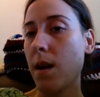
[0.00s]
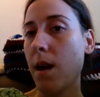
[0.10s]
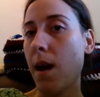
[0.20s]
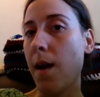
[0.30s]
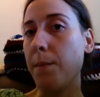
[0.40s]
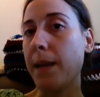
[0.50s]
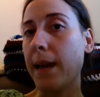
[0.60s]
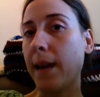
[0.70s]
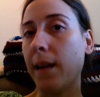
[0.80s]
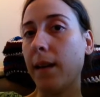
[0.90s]
I'm
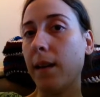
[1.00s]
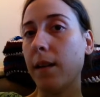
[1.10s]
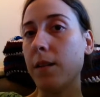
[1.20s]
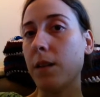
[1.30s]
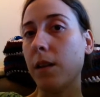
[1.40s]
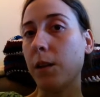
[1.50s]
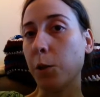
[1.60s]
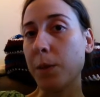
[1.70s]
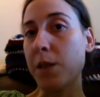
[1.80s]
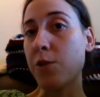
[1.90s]
getting a little
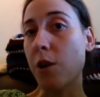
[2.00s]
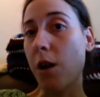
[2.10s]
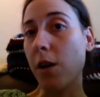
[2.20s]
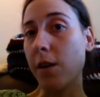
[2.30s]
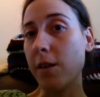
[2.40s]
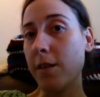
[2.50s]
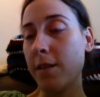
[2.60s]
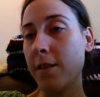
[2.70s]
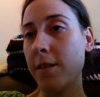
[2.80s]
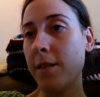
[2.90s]
bit stronger.
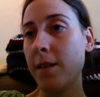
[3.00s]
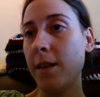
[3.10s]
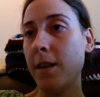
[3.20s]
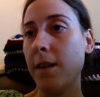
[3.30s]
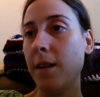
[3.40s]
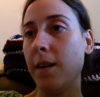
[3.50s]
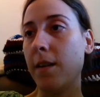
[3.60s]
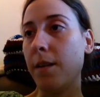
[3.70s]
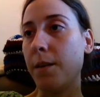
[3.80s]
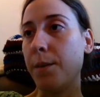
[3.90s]

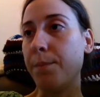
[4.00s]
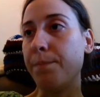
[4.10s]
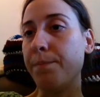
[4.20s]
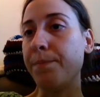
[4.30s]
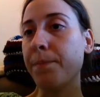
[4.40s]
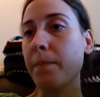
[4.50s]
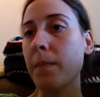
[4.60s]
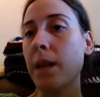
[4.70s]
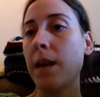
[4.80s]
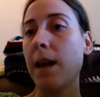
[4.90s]
I
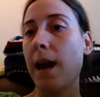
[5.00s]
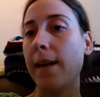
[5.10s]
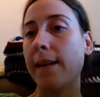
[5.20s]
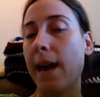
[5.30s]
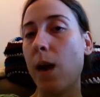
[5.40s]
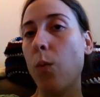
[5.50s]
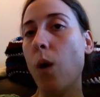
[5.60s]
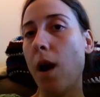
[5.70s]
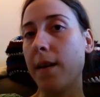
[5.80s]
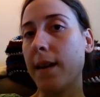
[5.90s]
can't
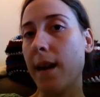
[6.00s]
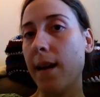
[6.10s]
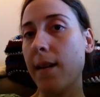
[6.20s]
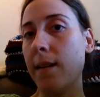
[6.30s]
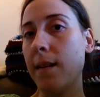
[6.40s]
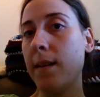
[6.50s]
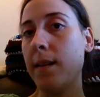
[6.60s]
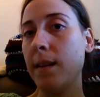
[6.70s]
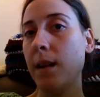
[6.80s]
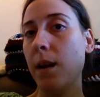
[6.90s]
walk yet
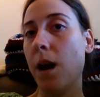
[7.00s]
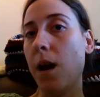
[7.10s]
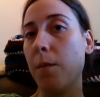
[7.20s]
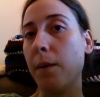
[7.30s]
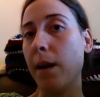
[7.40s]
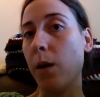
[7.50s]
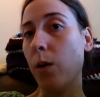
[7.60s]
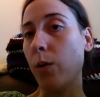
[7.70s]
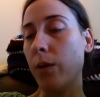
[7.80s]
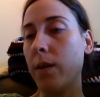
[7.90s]
on my
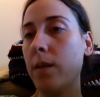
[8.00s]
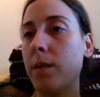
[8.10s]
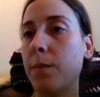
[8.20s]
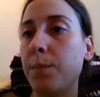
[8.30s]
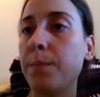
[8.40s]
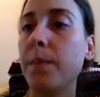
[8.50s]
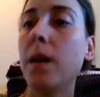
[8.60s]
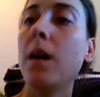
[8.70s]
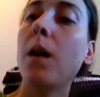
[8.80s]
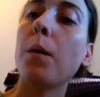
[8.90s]
own,
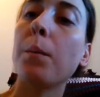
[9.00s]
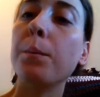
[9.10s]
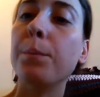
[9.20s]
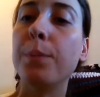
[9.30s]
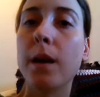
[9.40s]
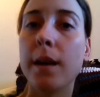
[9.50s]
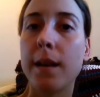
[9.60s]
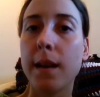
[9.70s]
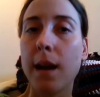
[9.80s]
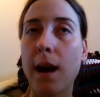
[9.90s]

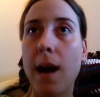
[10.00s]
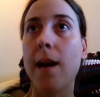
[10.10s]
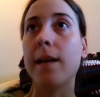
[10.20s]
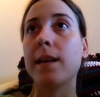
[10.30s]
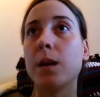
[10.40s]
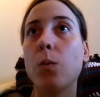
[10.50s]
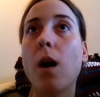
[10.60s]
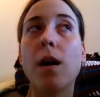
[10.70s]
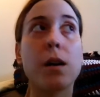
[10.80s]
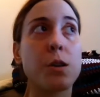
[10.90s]
but I can
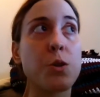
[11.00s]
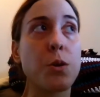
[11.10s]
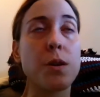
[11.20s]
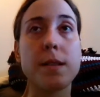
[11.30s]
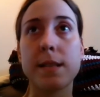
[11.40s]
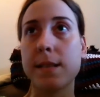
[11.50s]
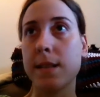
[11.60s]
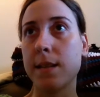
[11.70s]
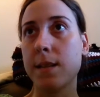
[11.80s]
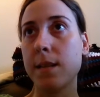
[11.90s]
walk a short
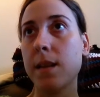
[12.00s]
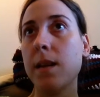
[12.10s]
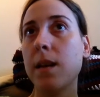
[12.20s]
distance